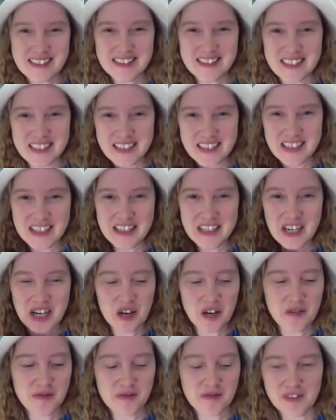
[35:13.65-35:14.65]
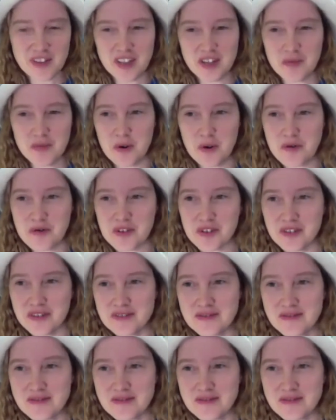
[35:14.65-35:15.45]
taking care of the emotional,